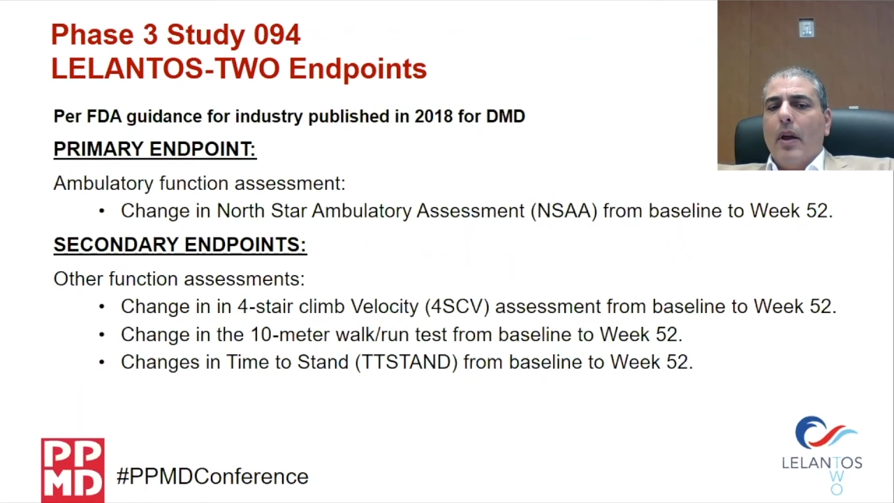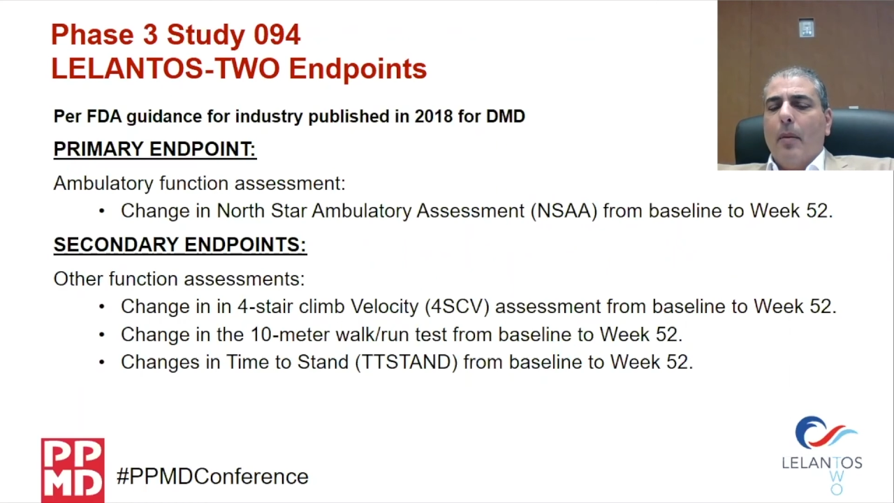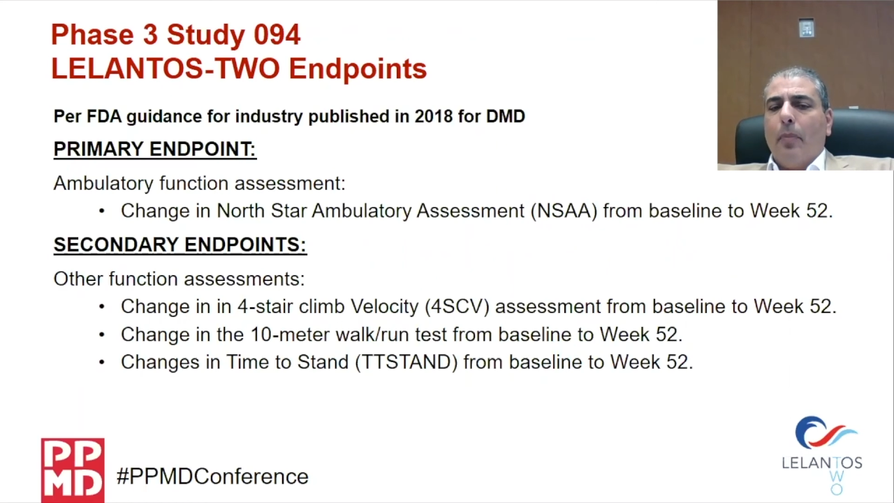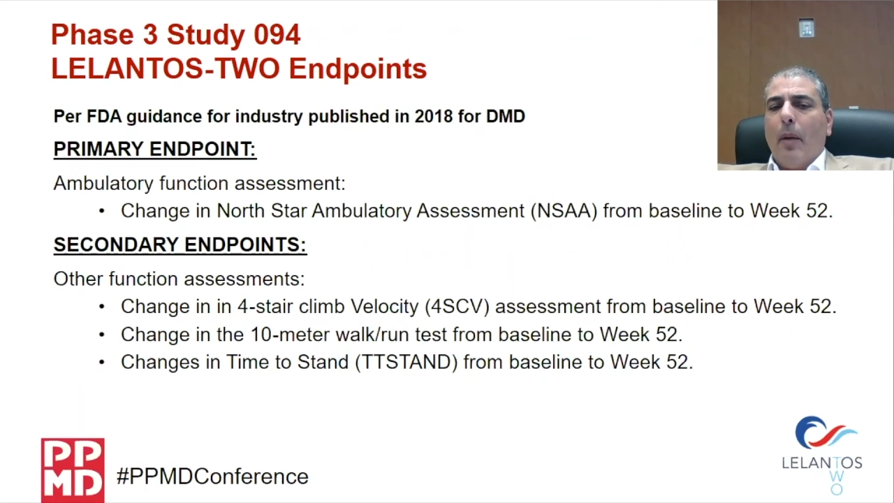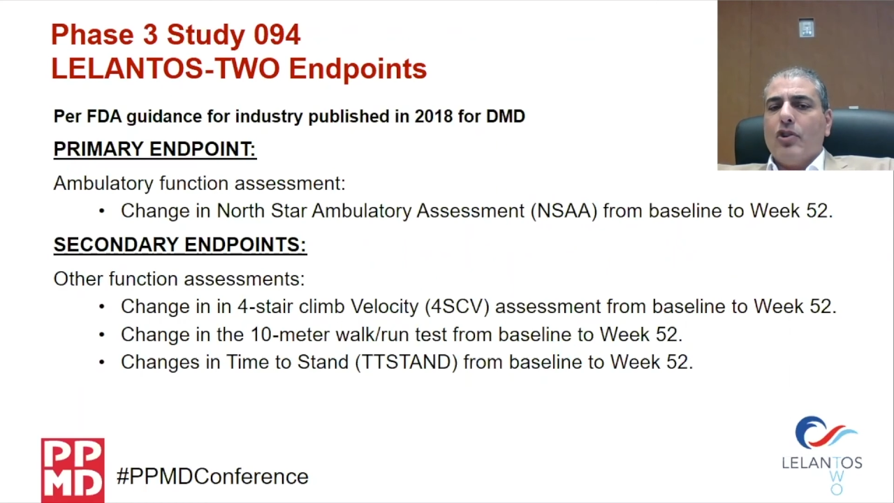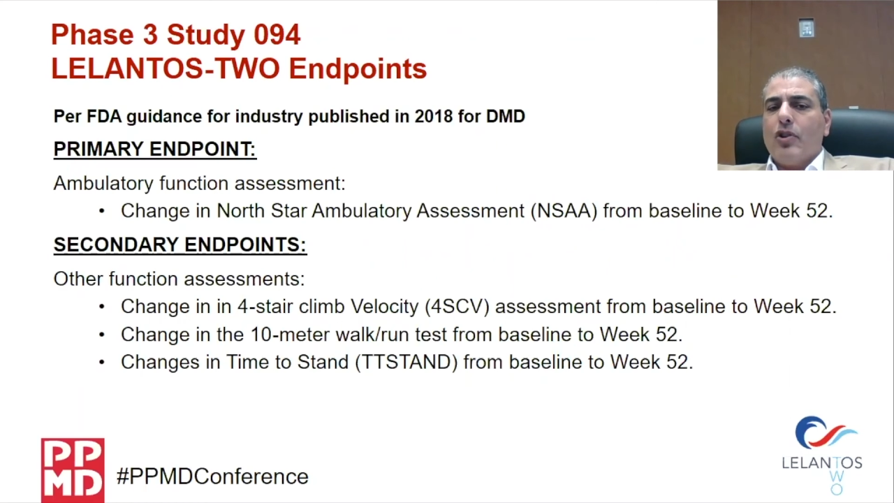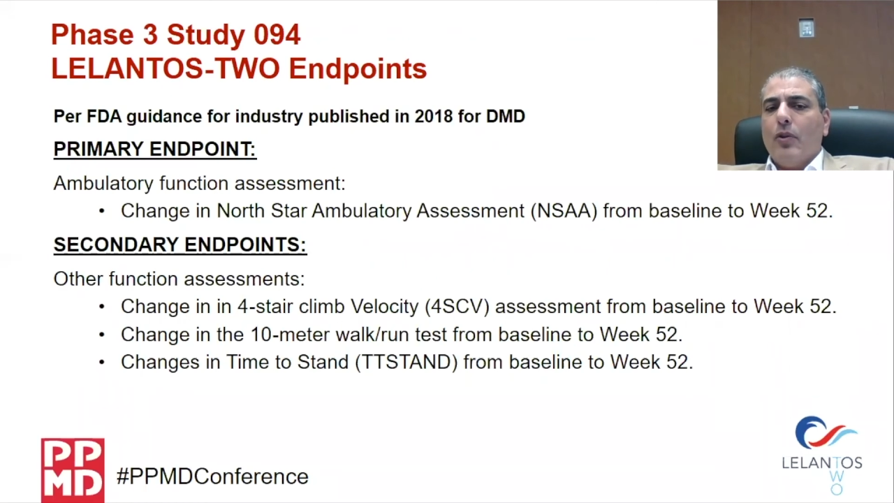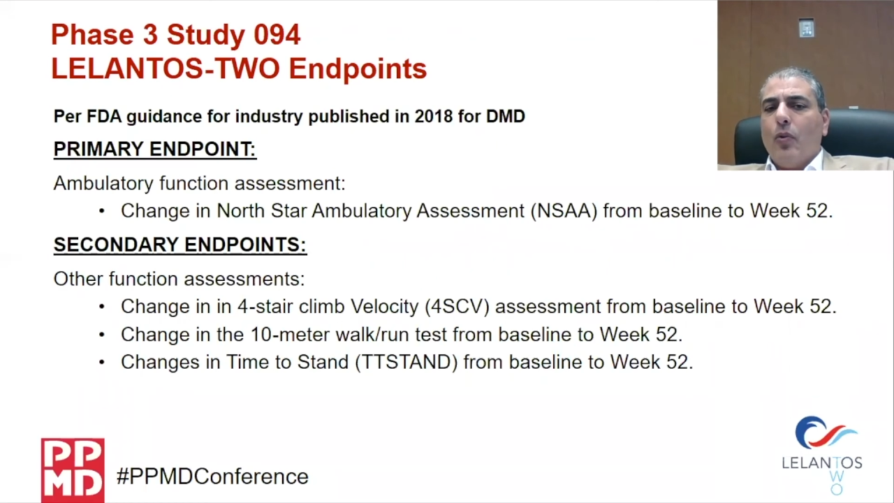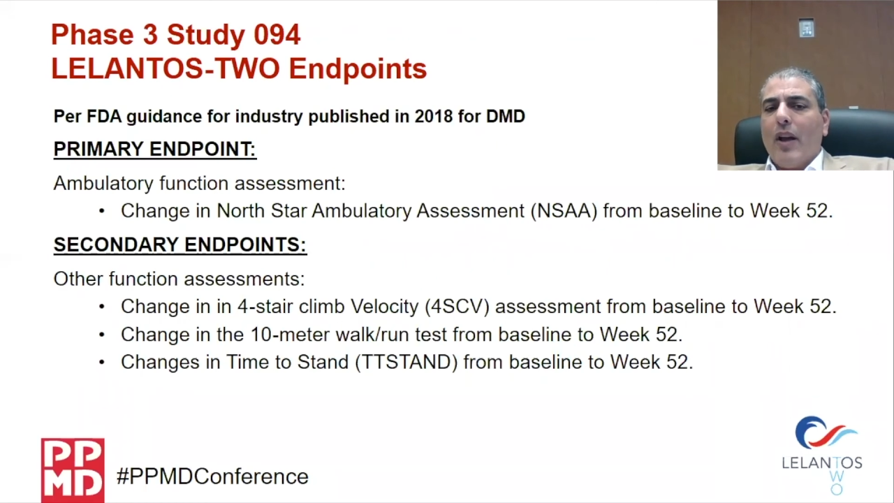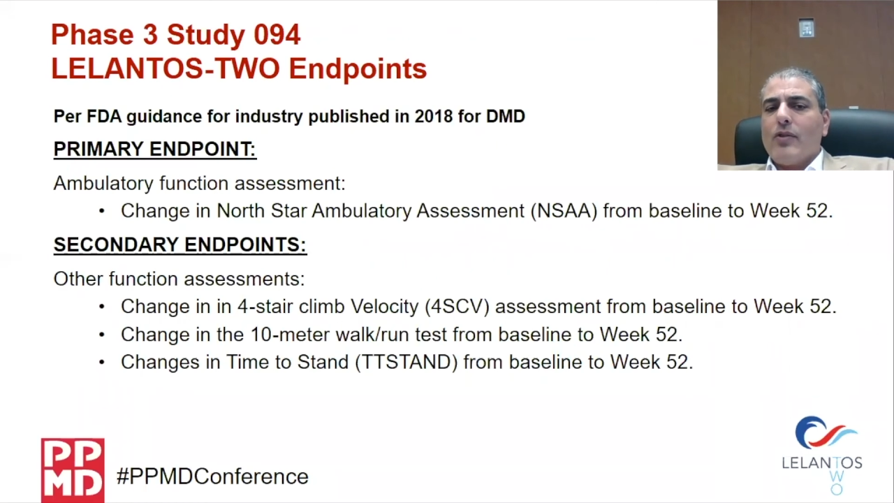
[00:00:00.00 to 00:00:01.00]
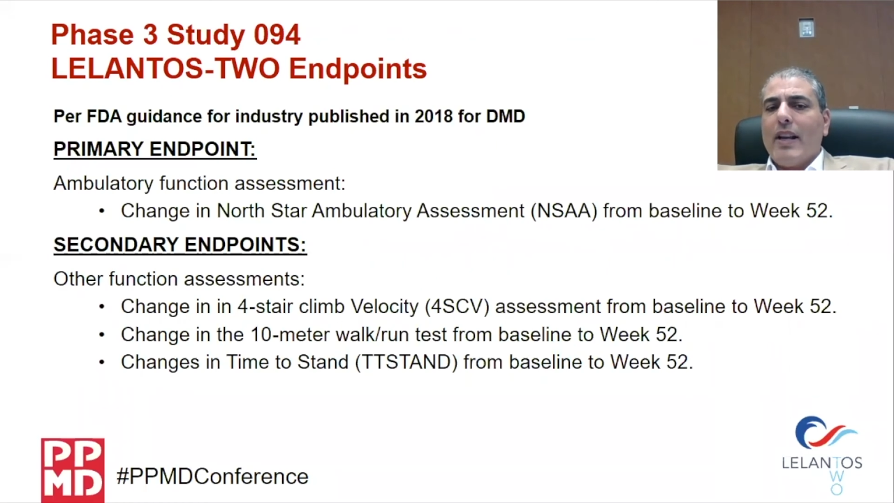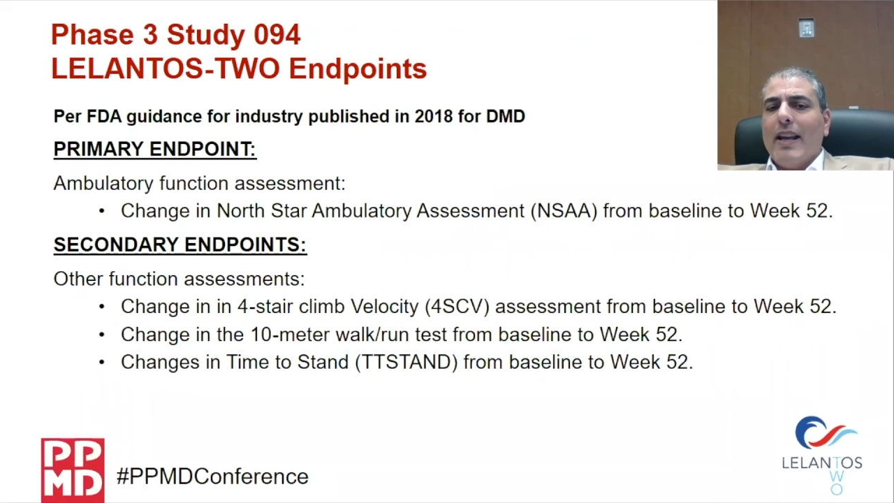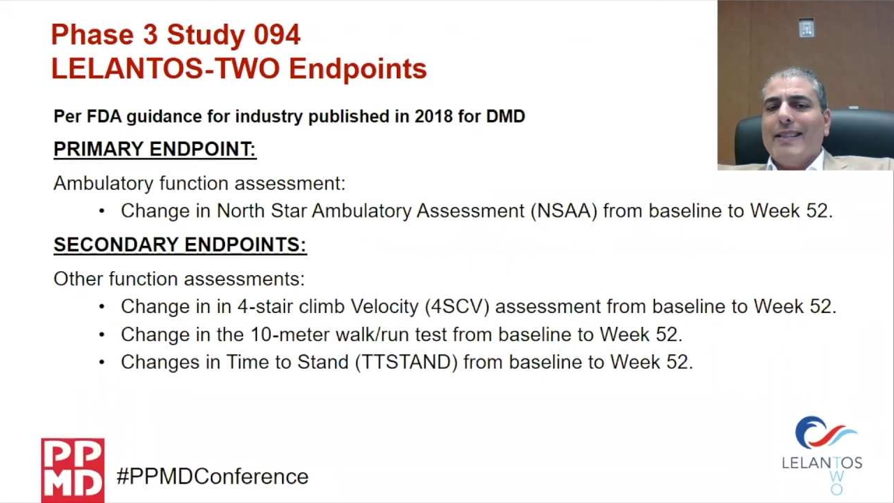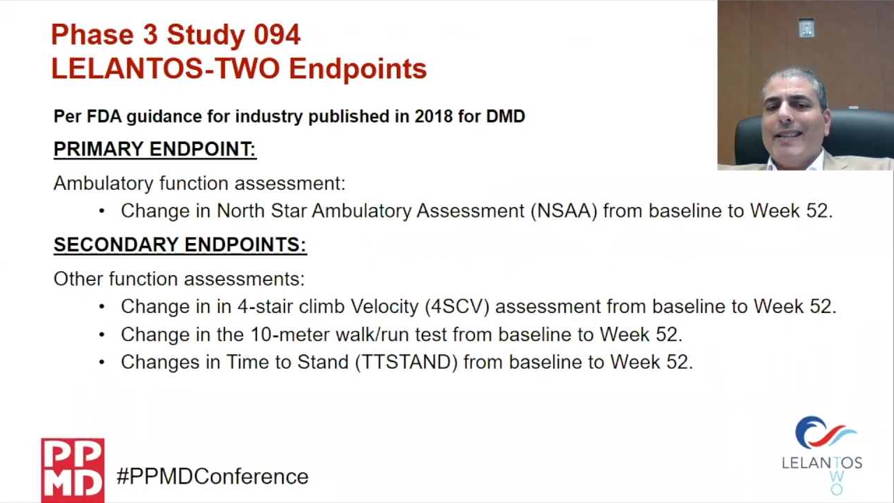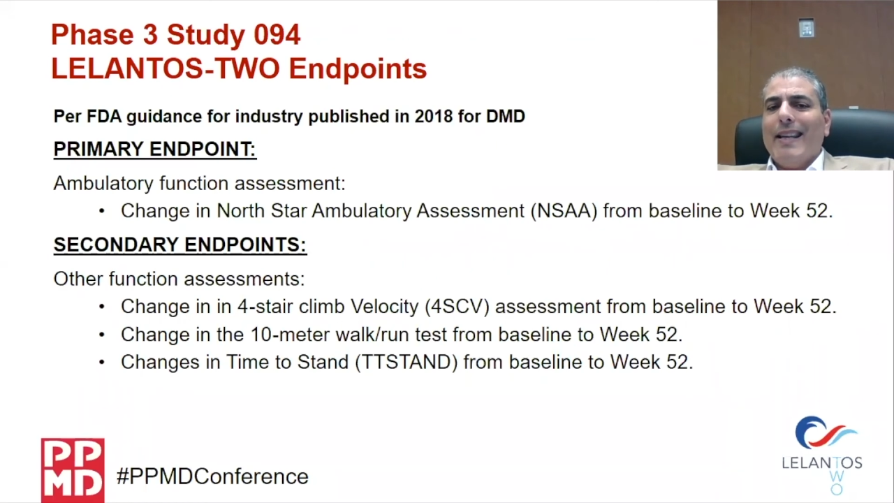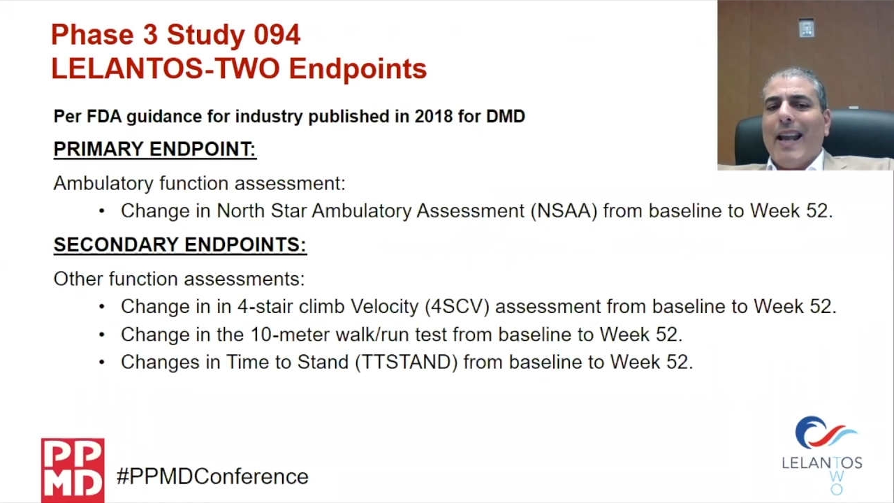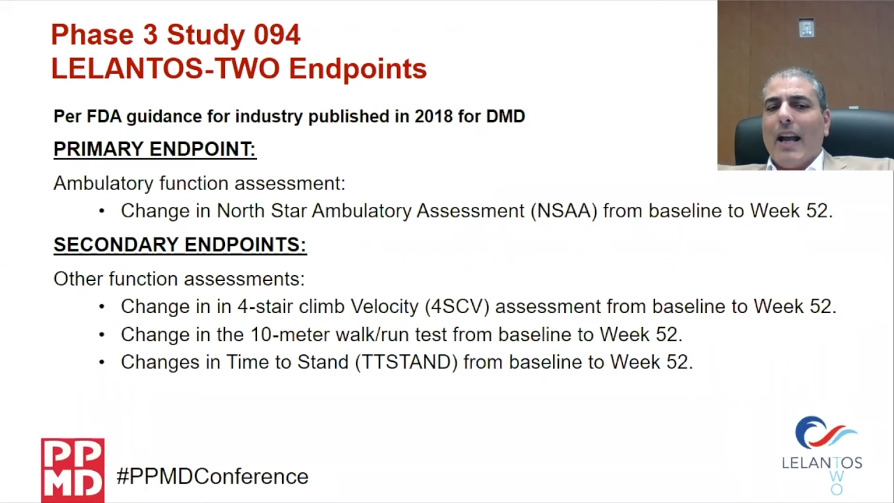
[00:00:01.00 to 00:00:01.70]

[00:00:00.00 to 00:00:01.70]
published in 2018,